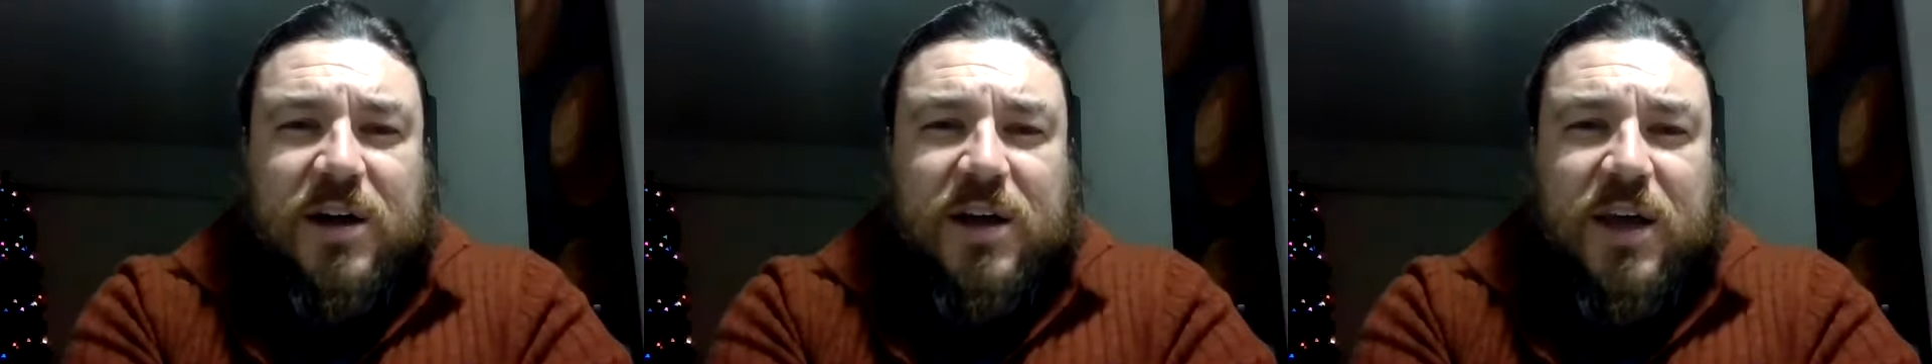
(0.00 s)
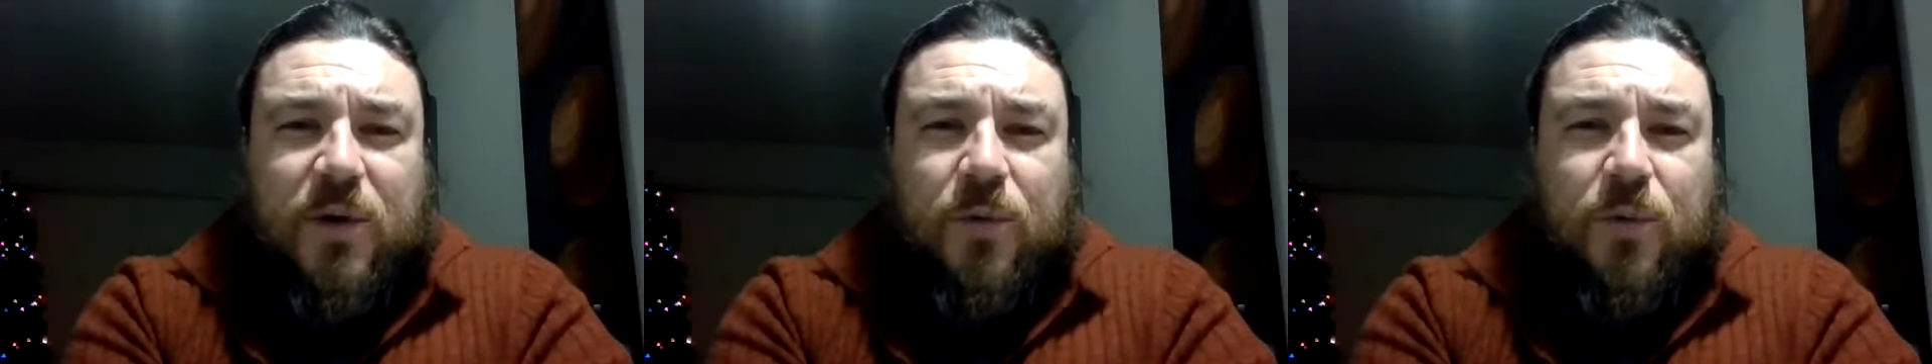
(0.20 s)

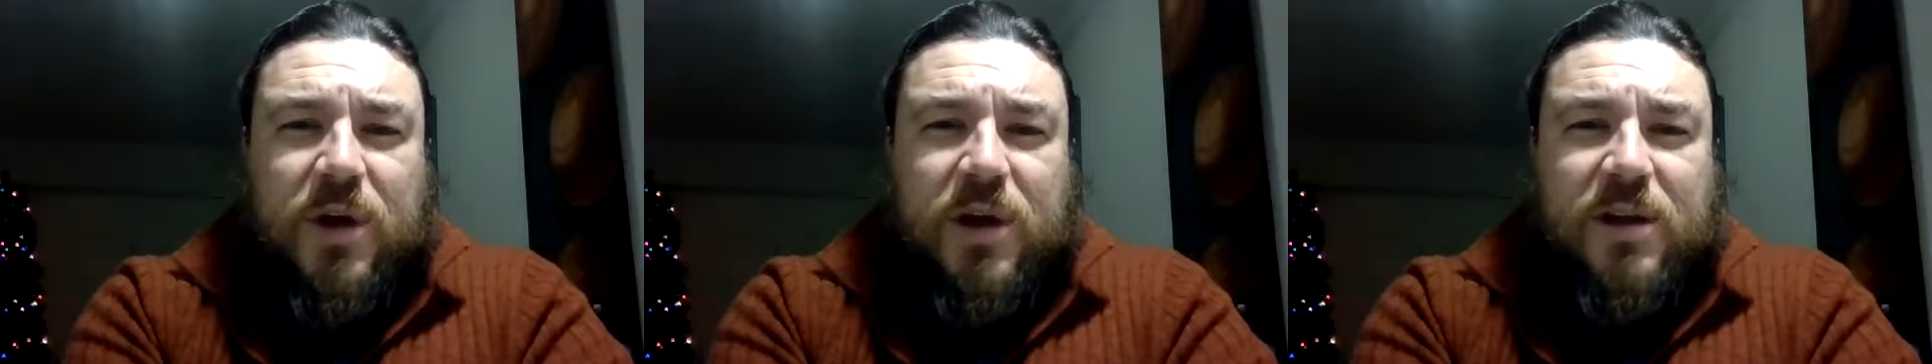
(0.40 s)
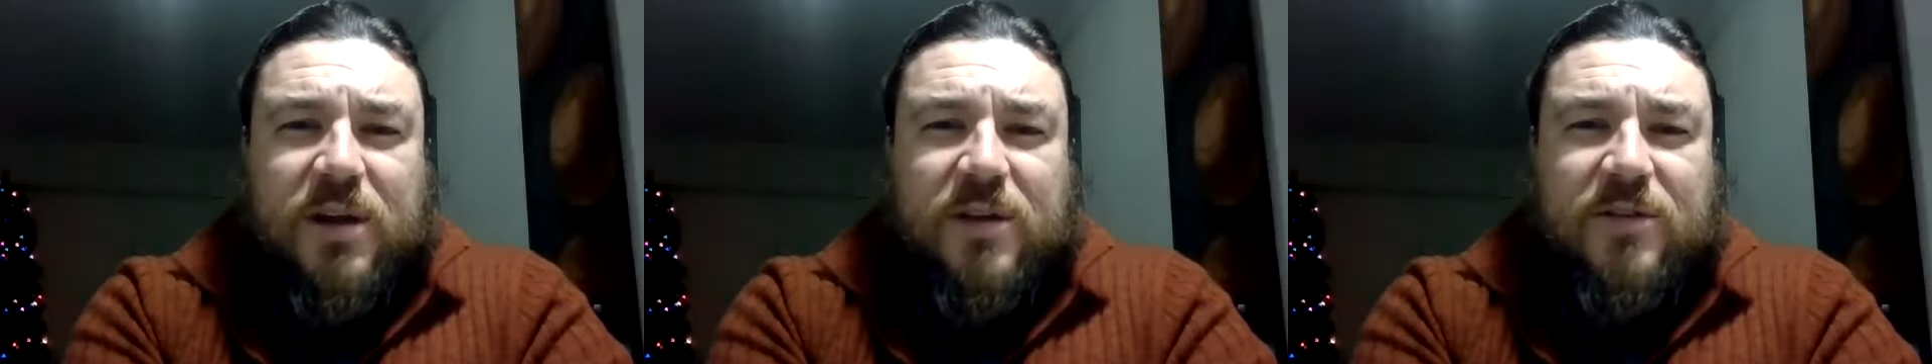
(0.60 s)
it
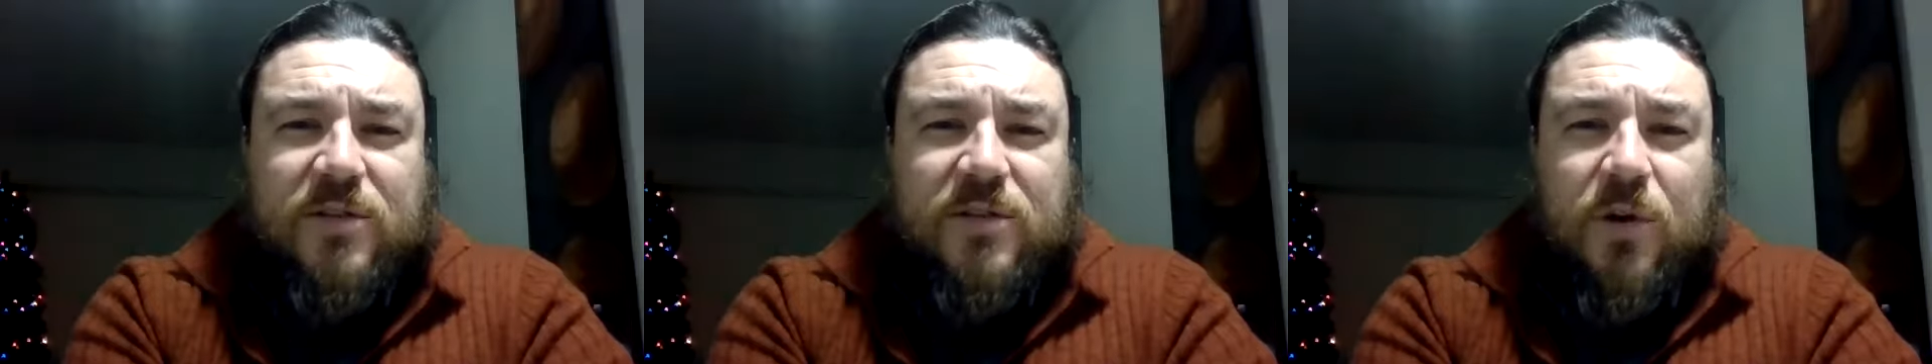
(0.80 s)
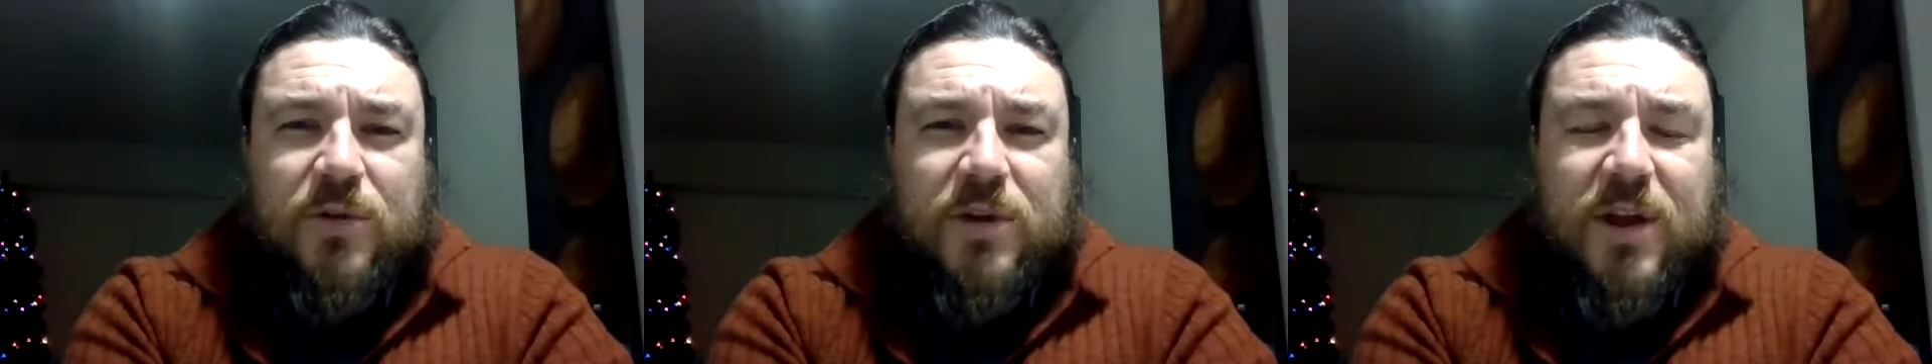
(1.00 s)
went
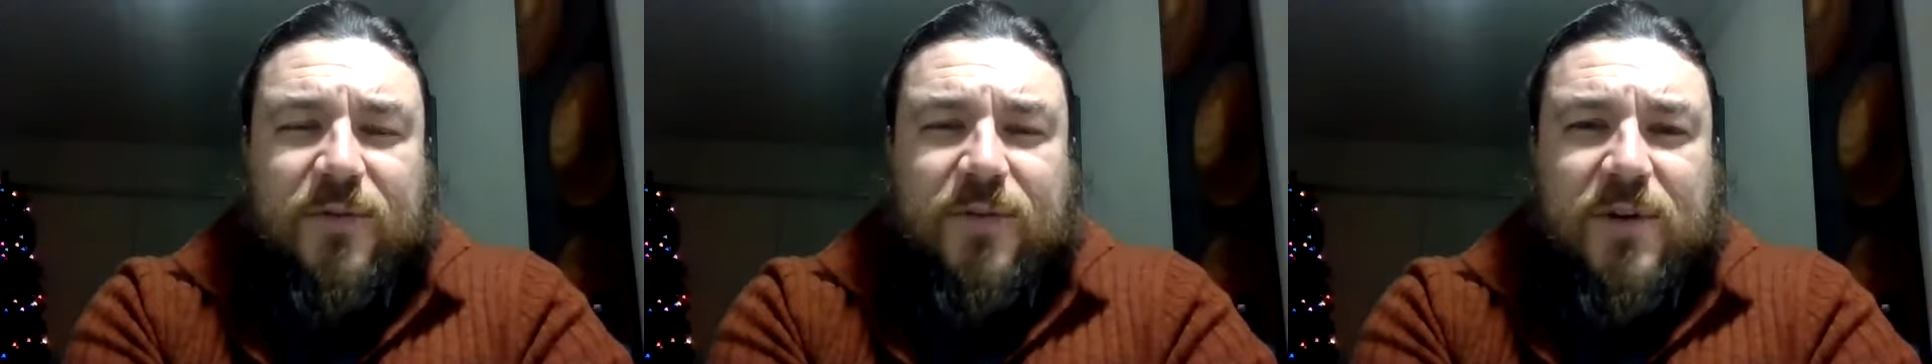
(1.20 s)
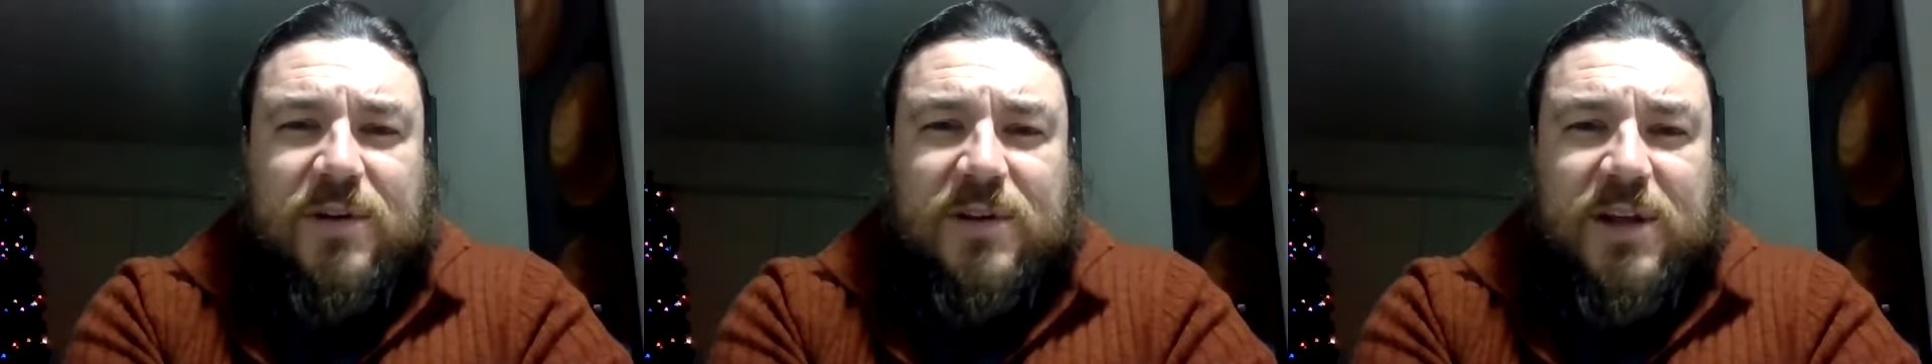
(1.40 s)
so
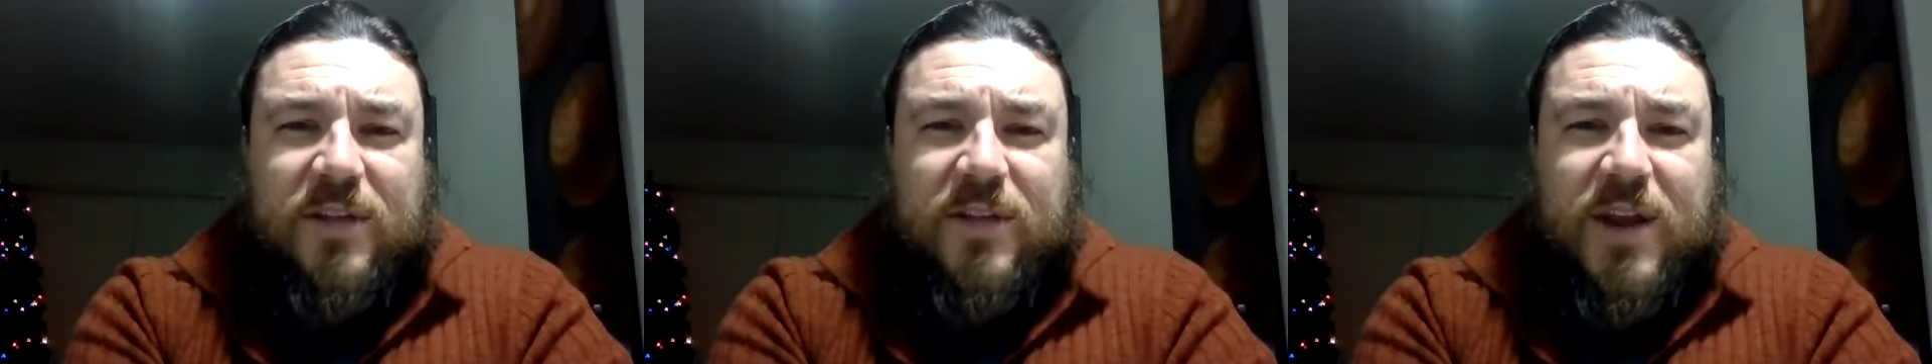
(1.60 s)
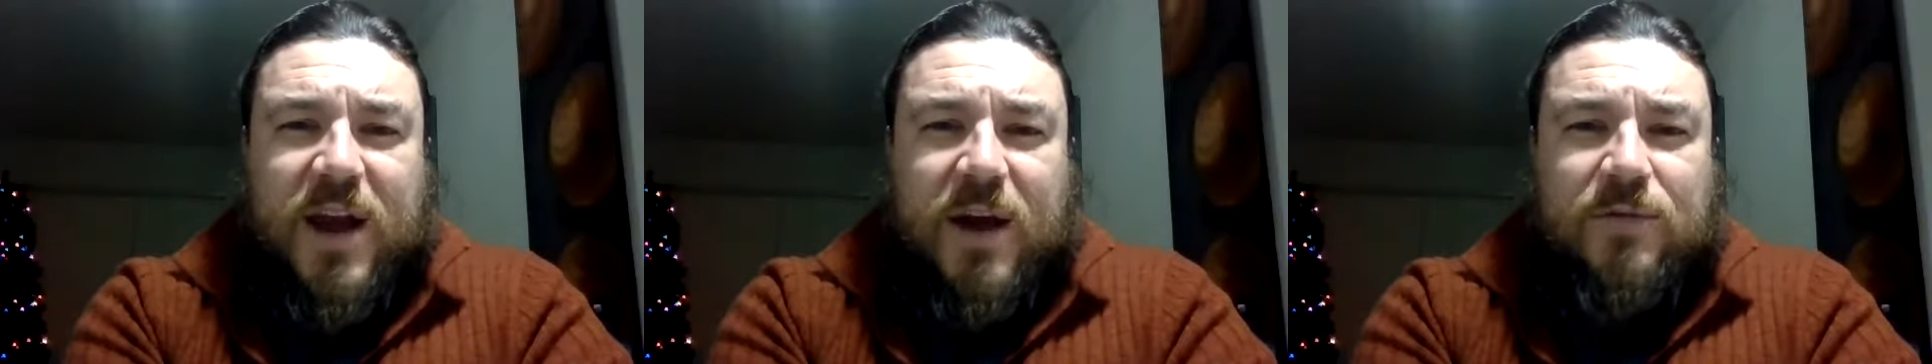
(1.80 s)
differently
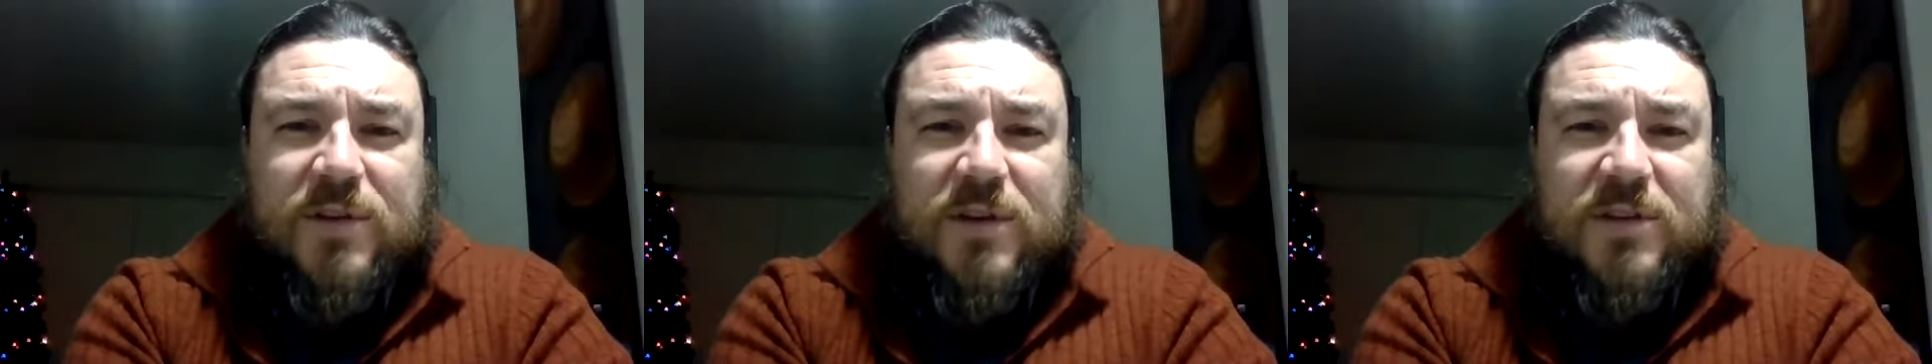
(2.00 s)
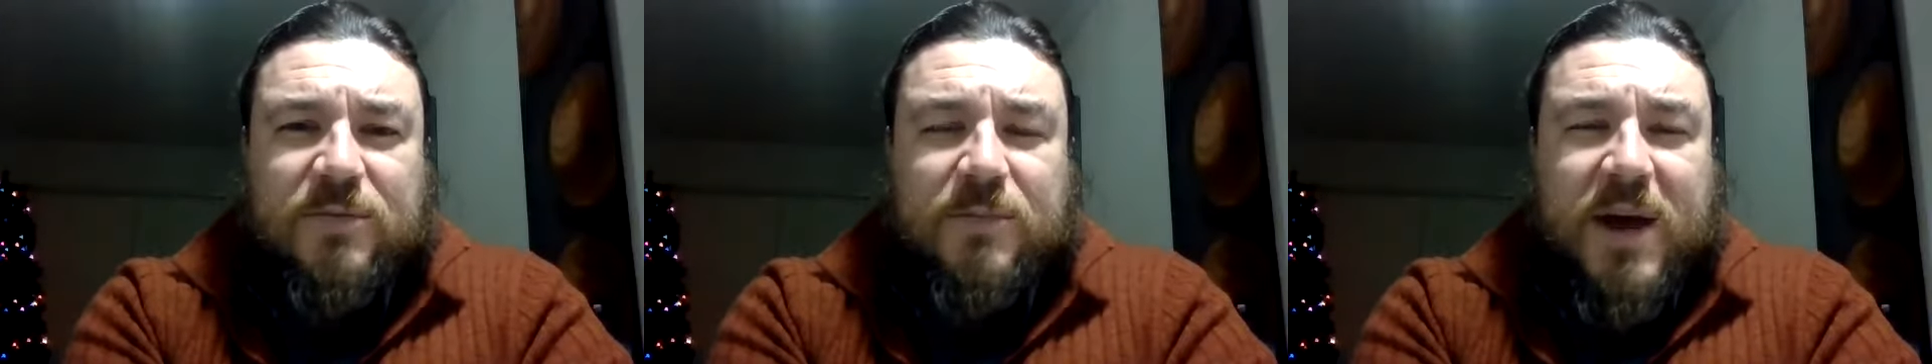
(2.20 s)
than I was
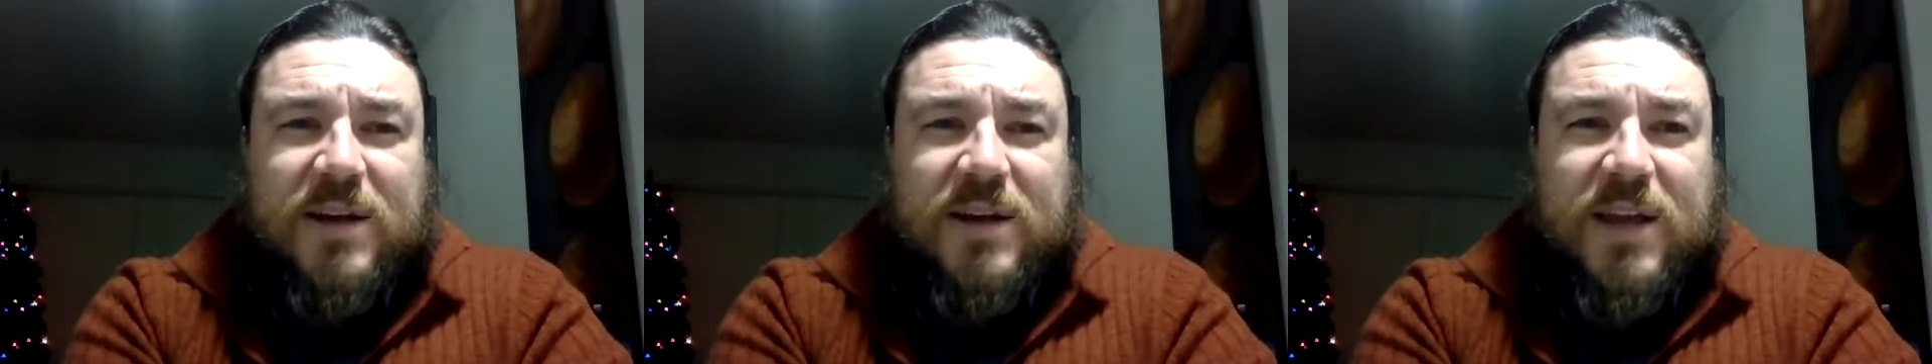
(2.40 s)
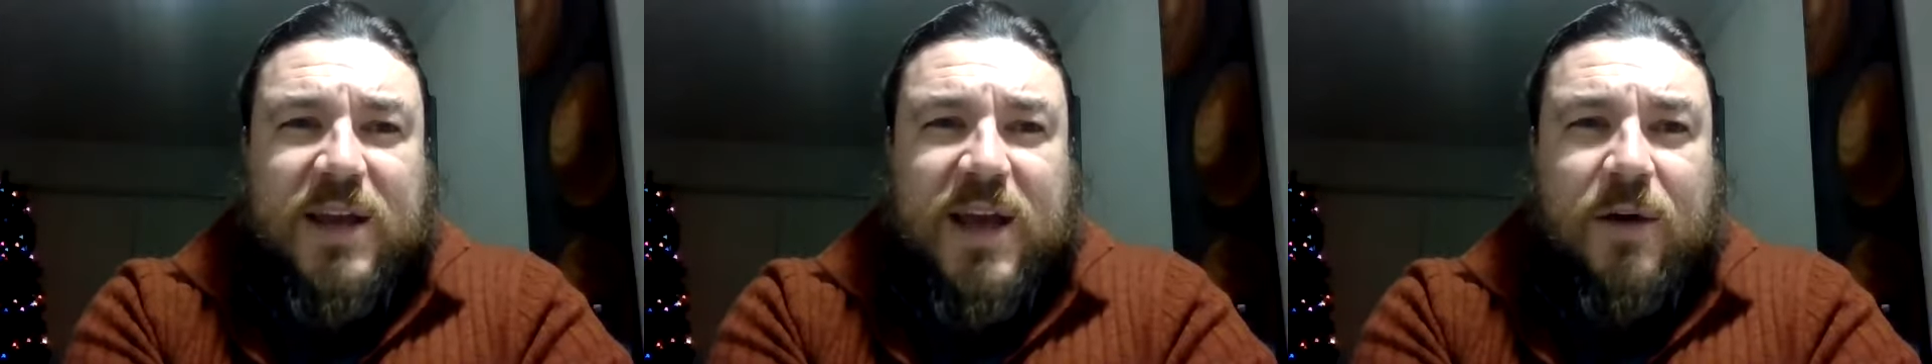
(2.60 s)
expecting.